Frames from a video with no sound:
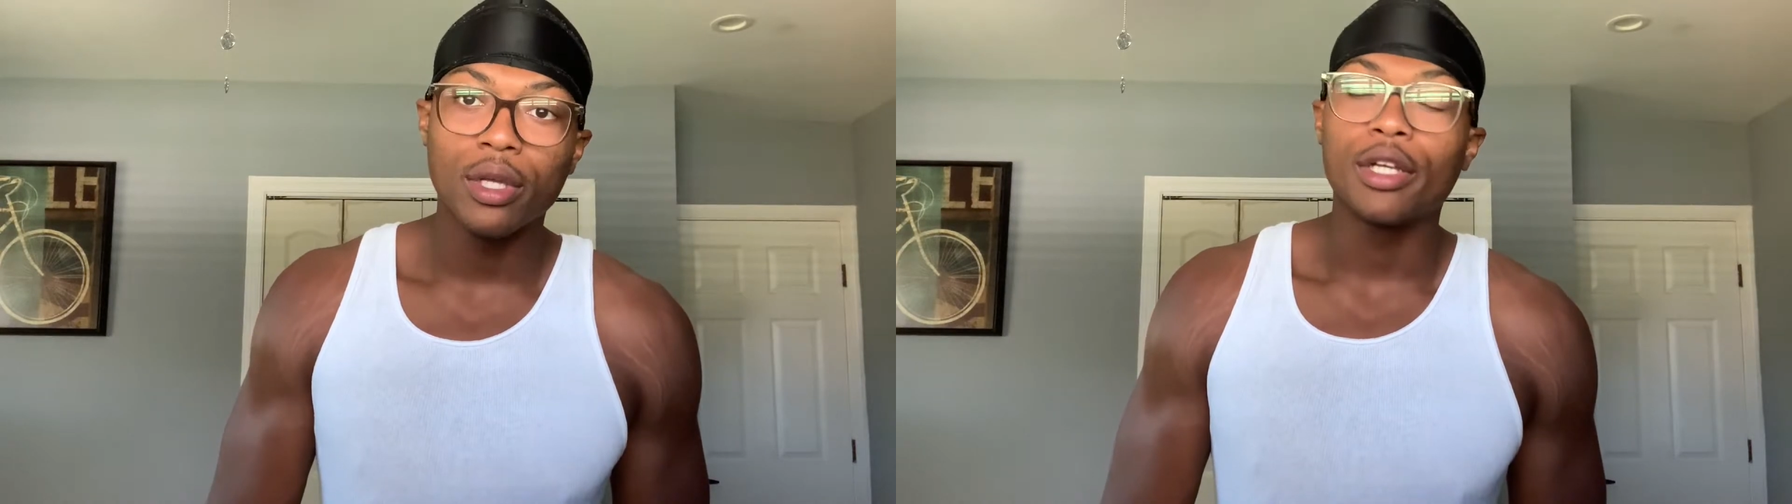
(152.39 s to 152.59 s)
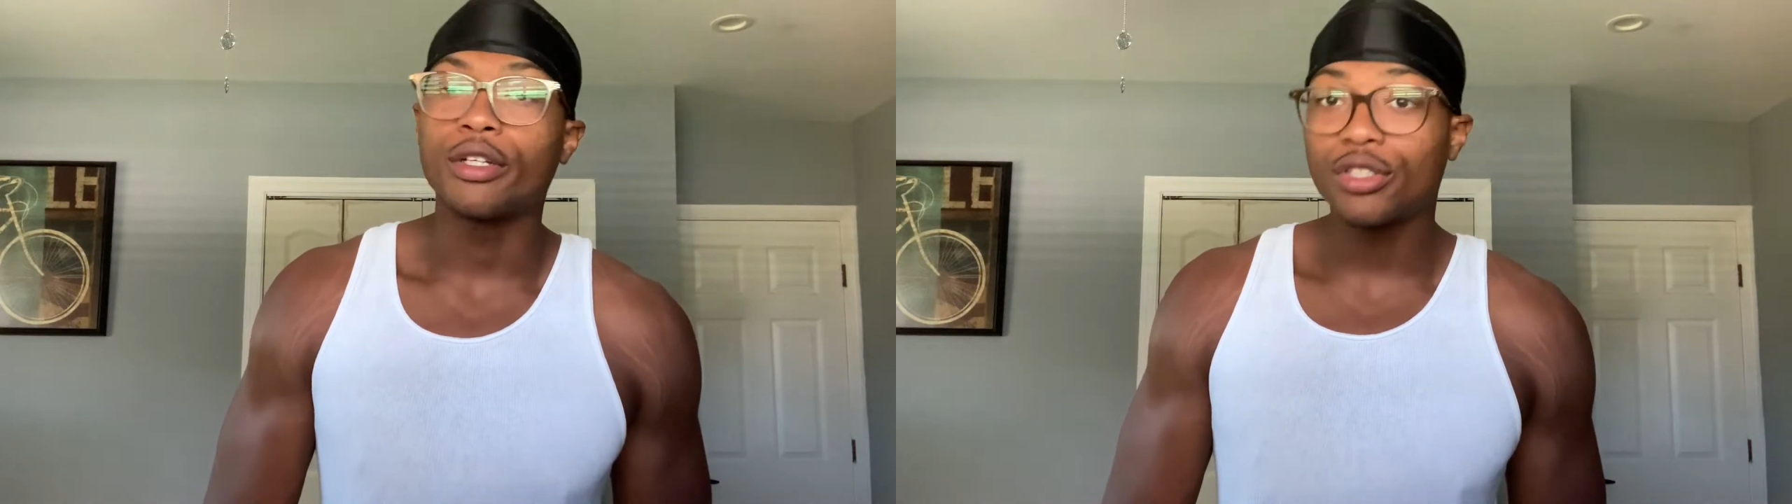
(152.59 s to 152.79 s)

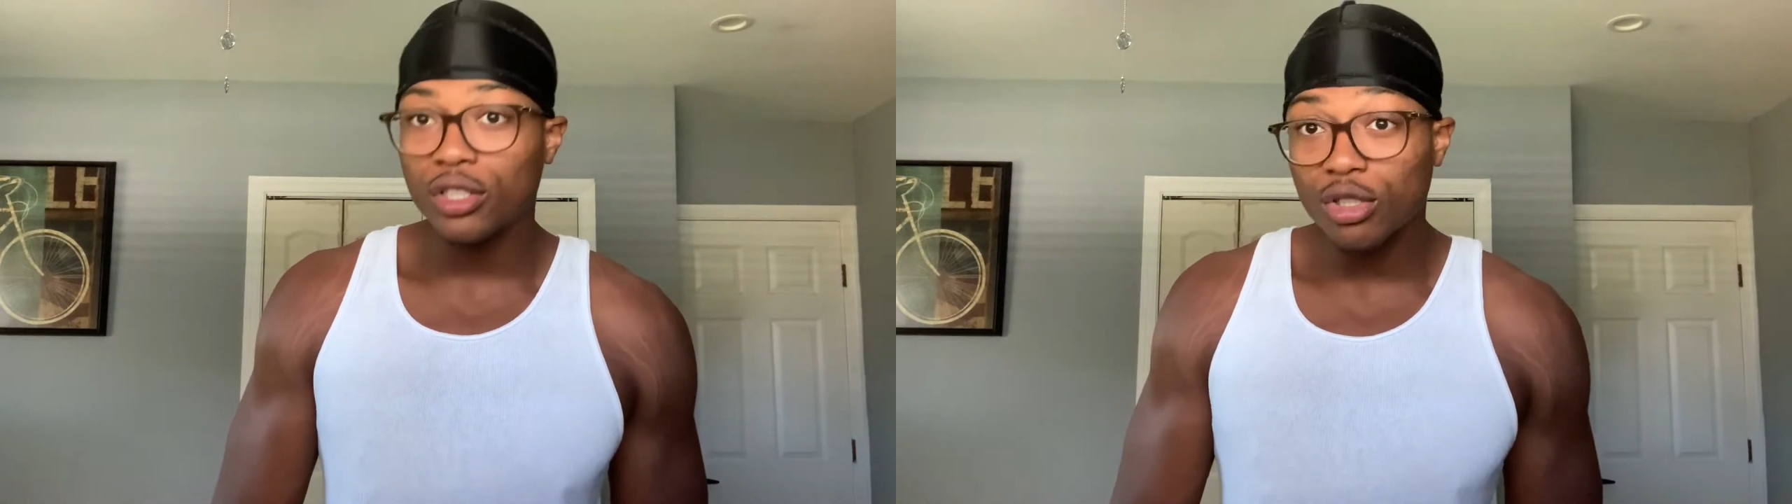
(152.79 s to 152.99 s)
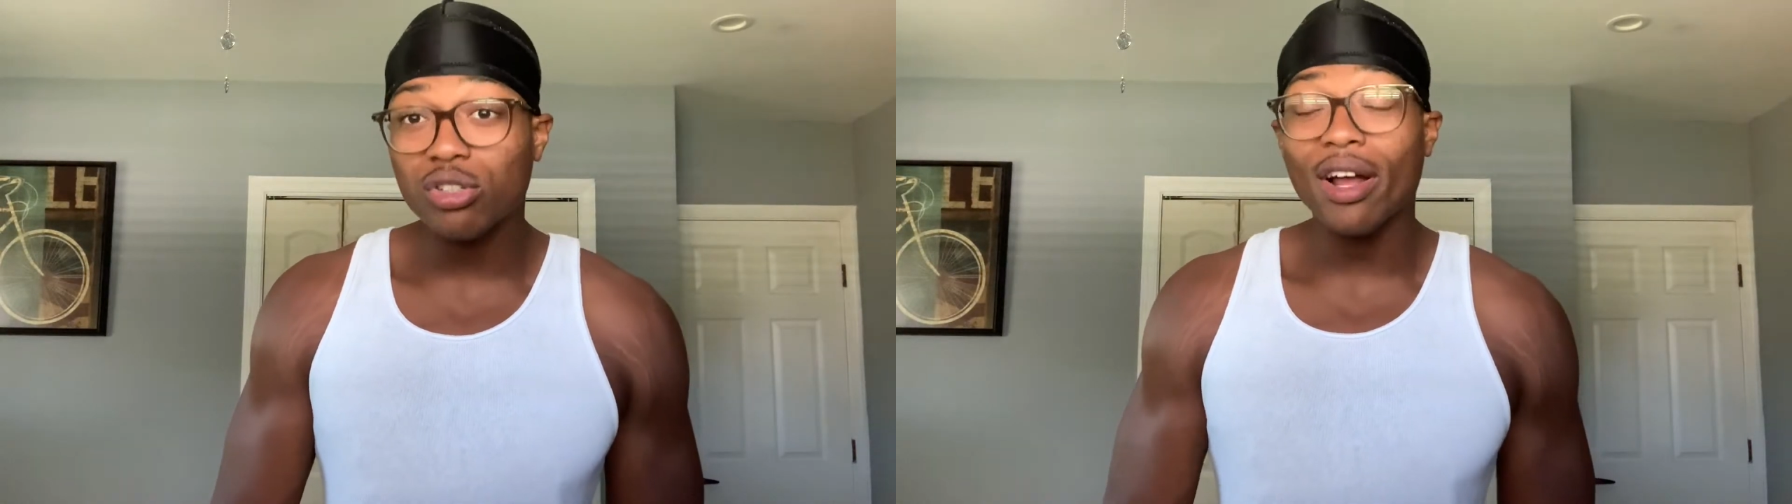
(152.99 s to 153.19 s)
You're still
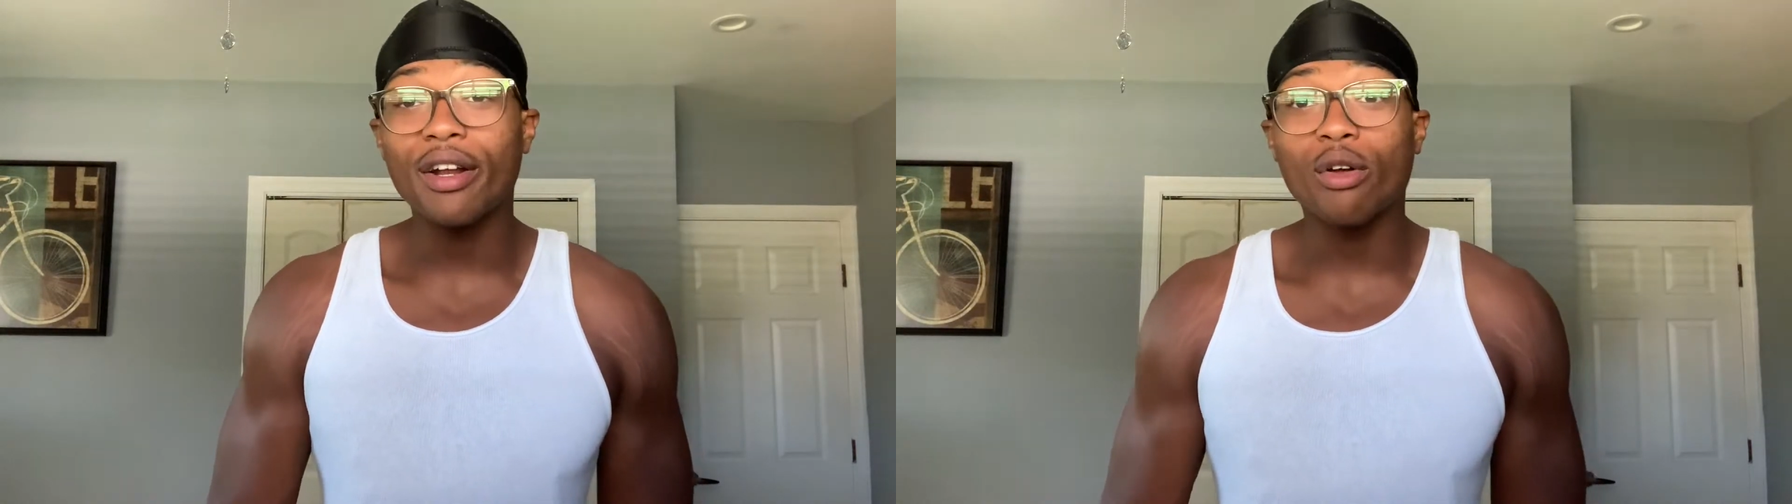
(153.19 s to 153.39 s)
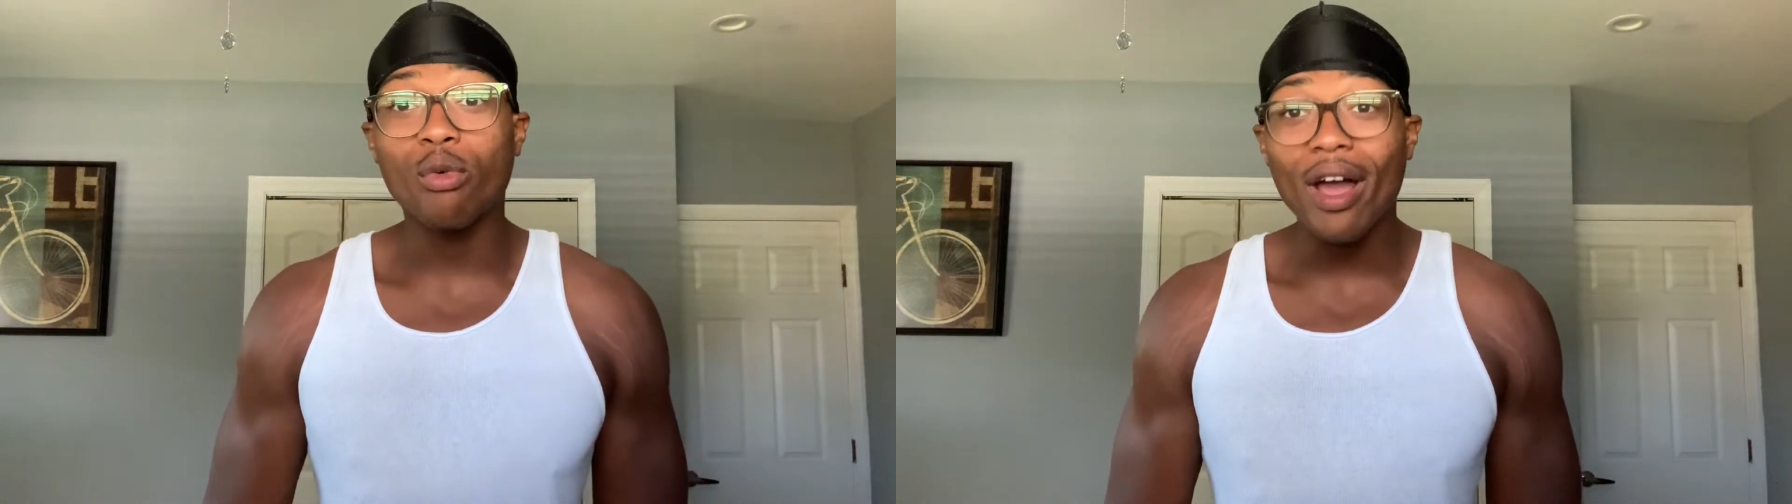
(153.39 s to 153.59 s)
trying to
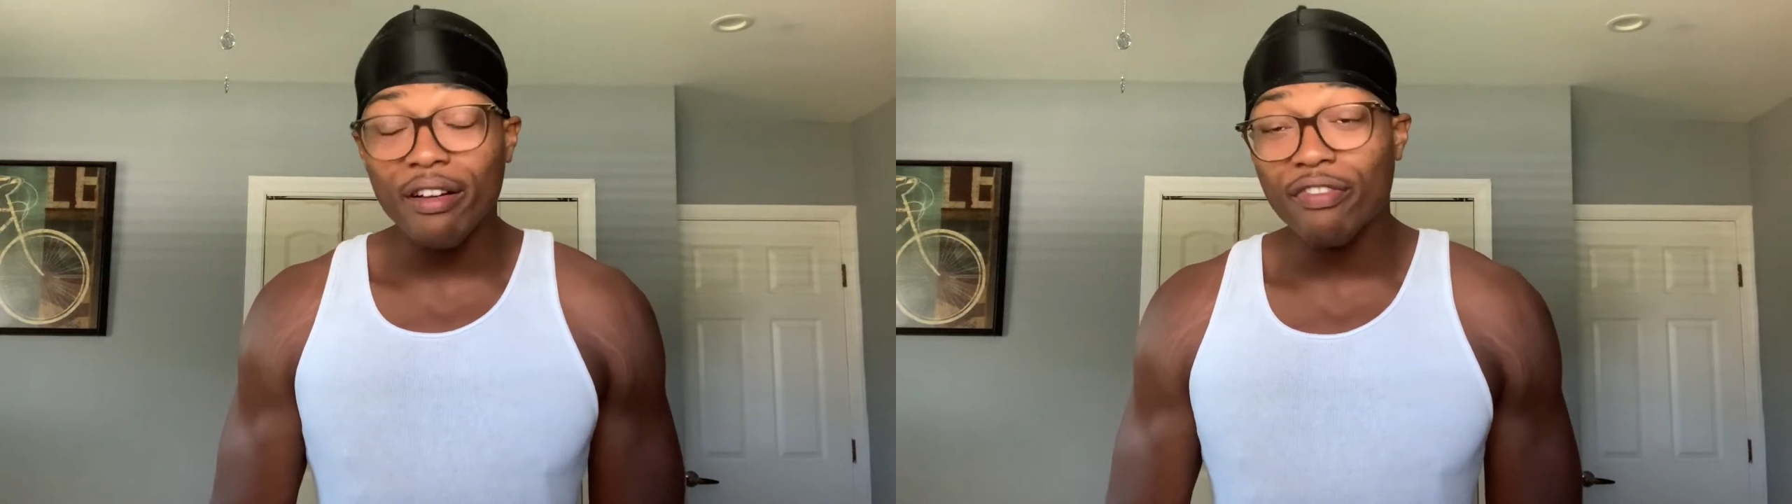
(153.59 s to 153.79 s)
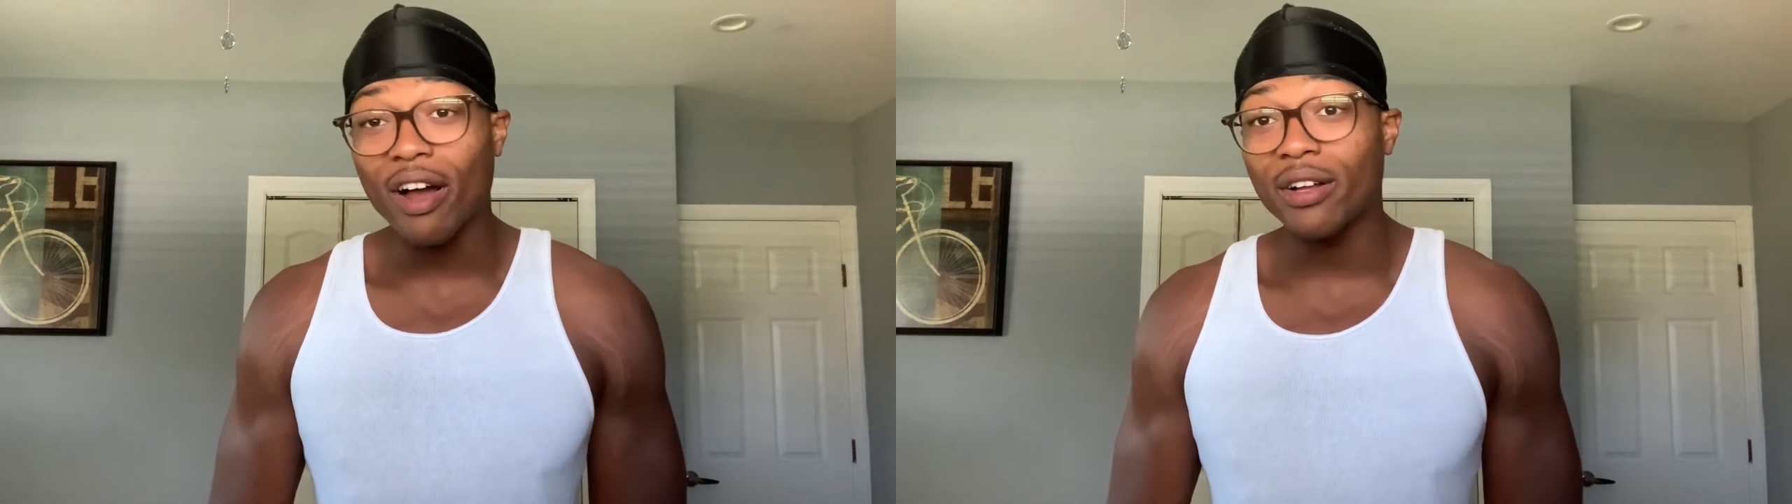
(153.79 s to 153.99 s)
gratify